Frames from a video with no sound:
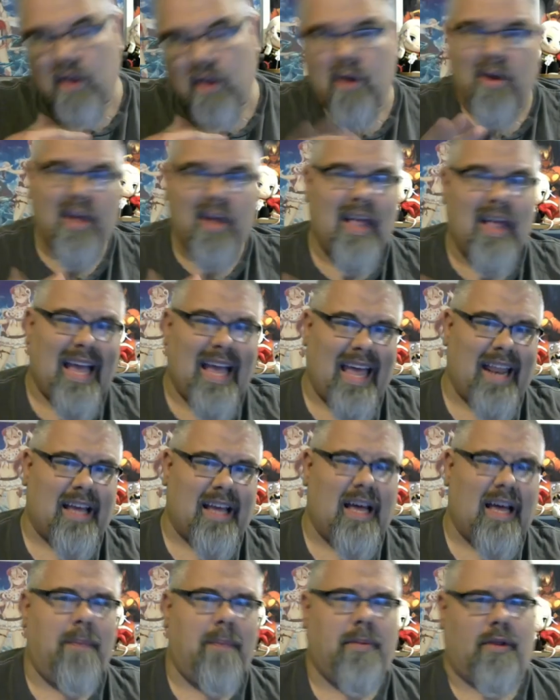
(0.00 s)
I got a
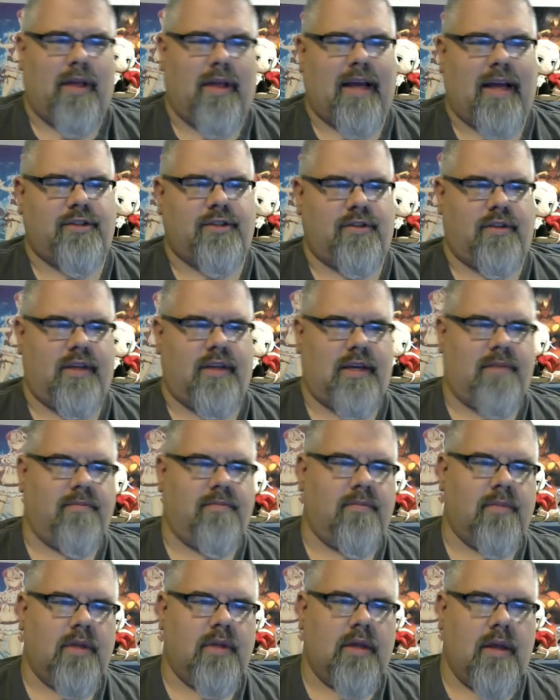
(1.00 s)
couple, actually.
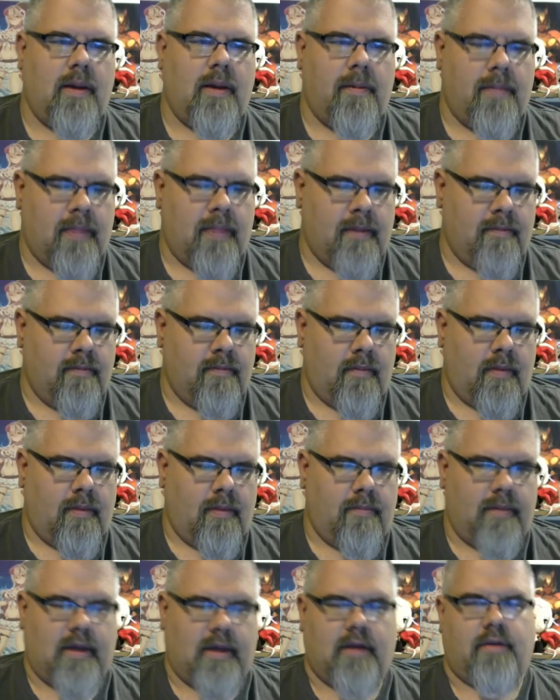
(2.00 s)

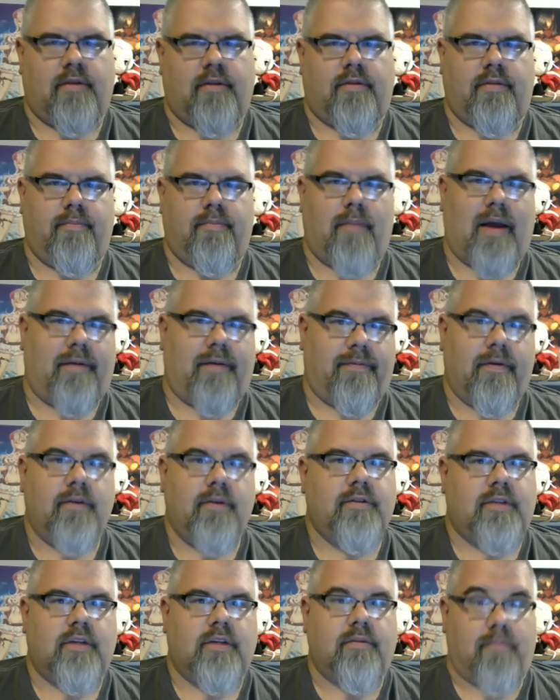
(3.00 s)
Because my
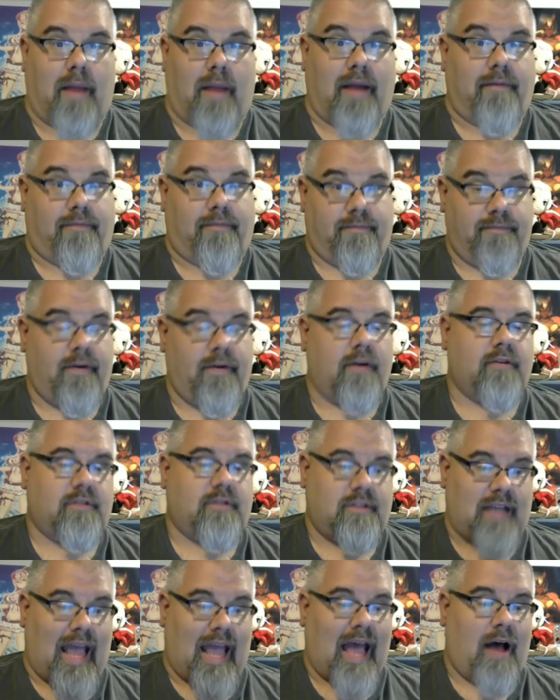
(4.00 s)
first
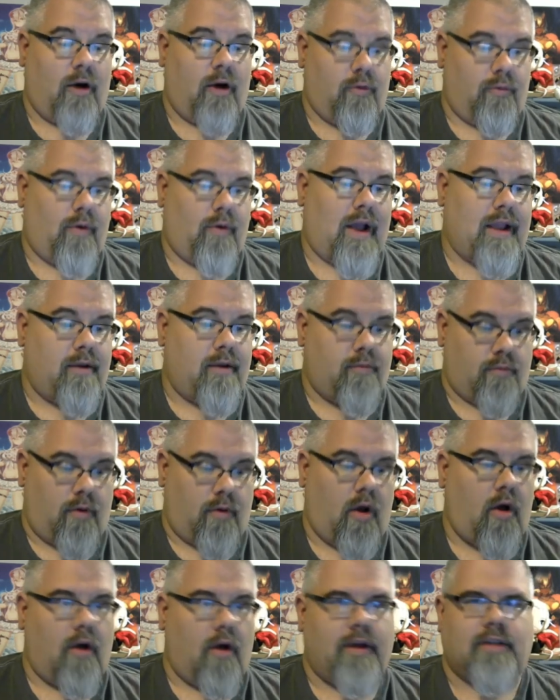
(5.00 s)
outright
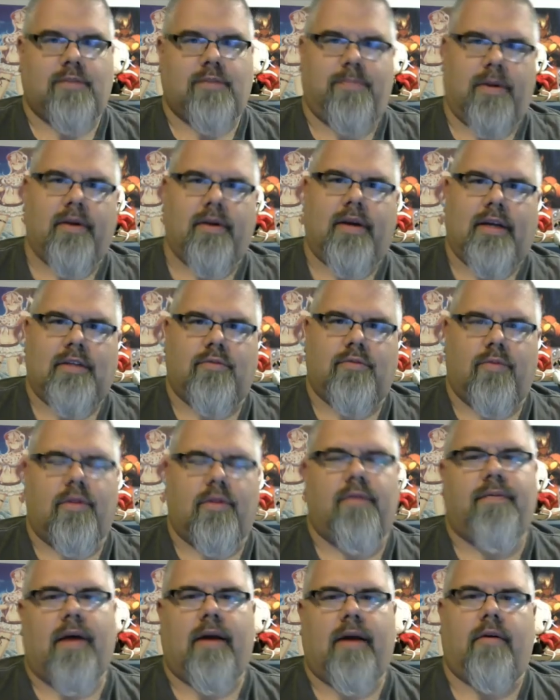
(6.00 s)
raw experience with the
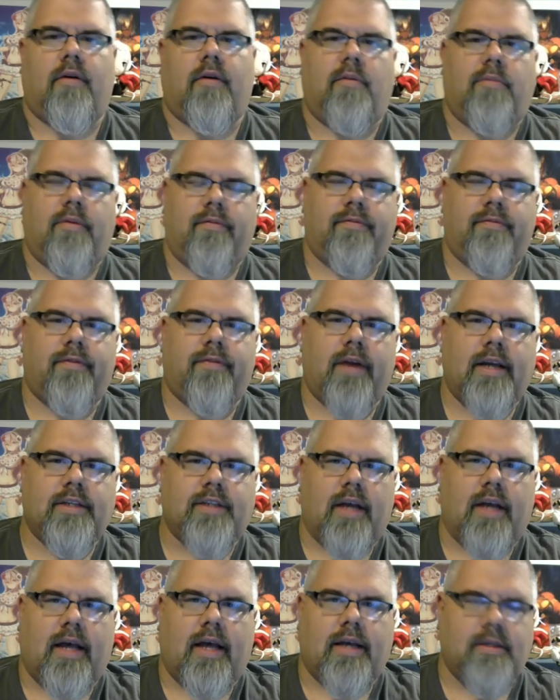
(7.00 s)
Fire Emblem
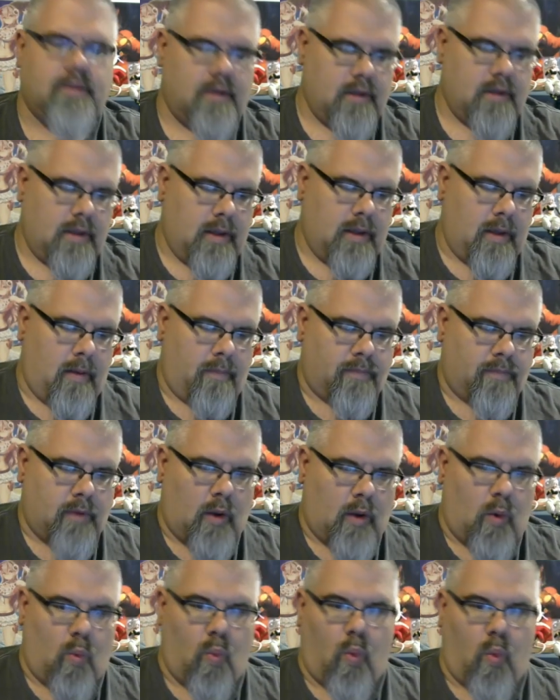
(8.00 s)
franchise
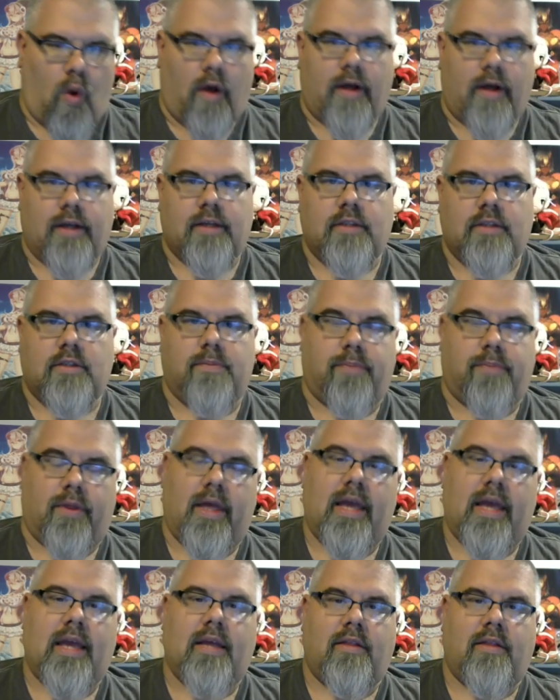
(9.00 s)
was
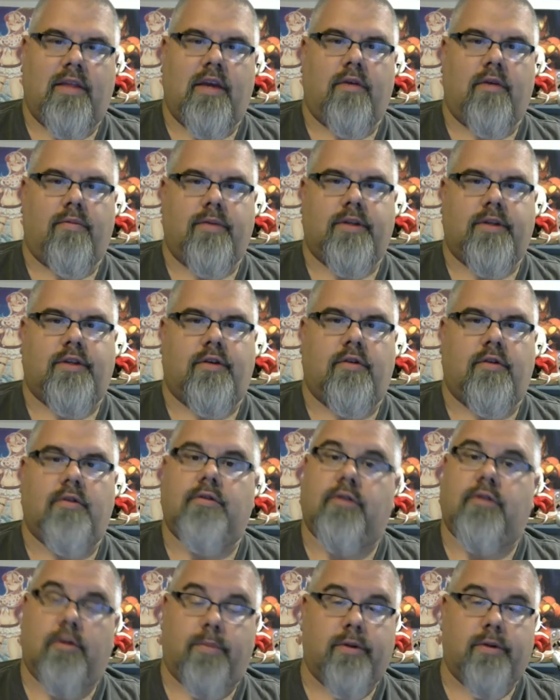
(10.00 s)
playing the original
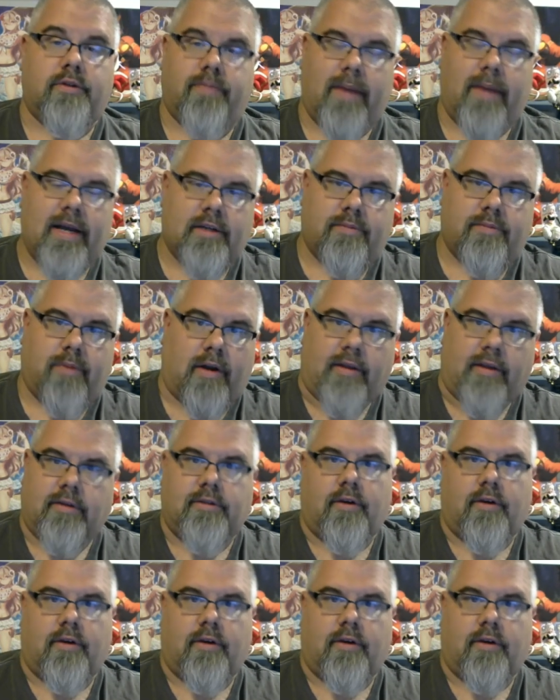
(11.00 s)
Super Smash Bros.